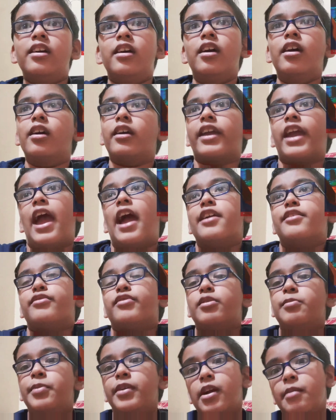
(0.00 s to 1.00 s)
A cat
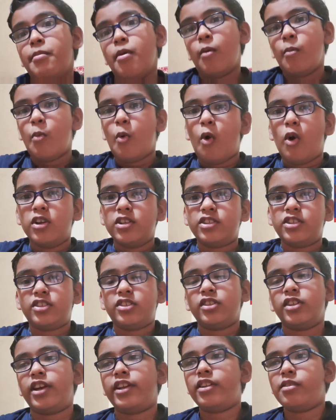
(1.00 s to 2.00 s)
will become a
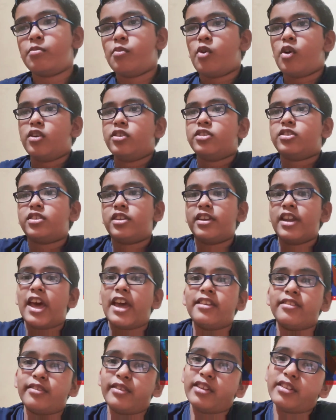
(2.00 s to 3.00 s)
monster, and the monster
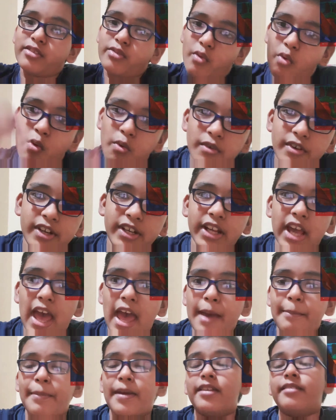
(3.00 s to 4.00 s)
dies at his own
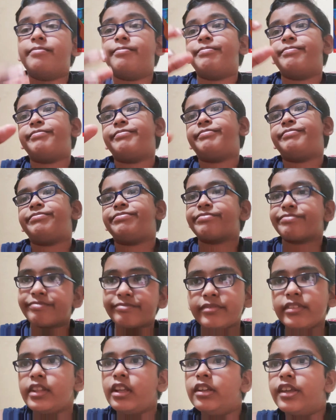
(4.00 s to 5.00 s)
trap. And
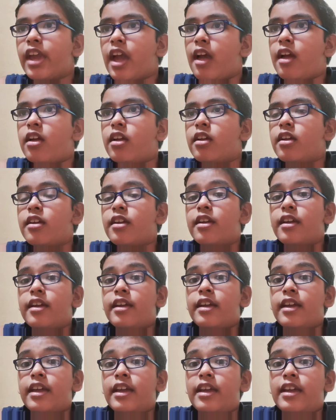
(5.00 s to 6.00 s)
yeah,
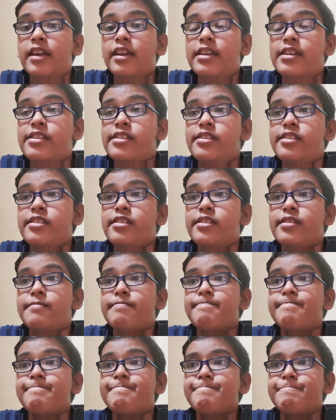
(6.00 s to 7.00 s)

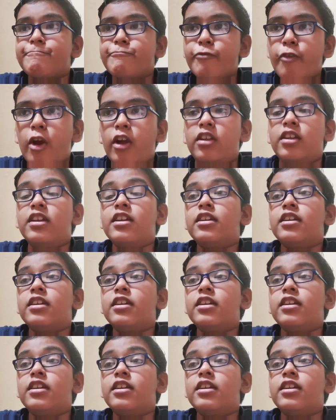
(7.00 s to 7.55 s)
and what?